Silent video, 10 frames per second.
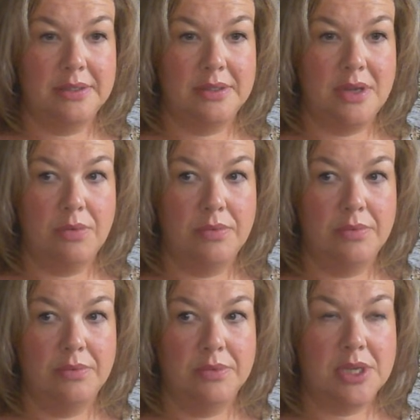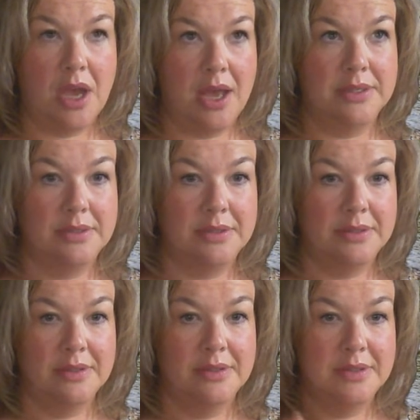No, Scott.
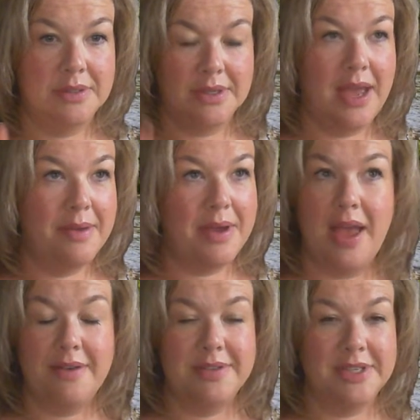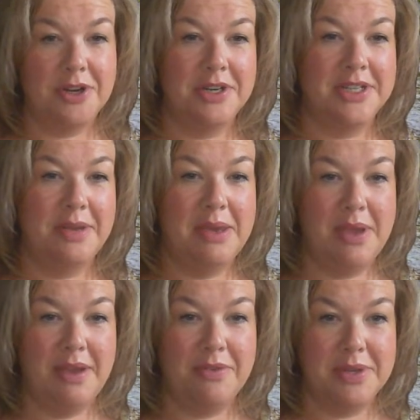I have such a hard time keeping
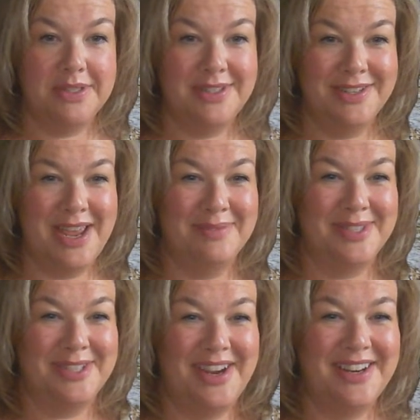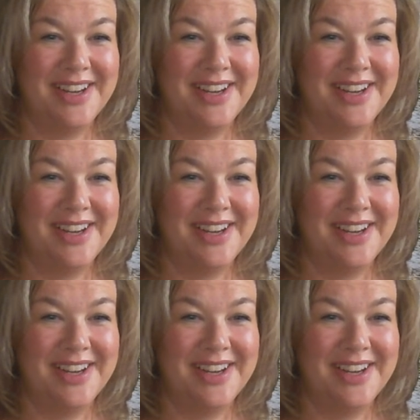everyone's names straight.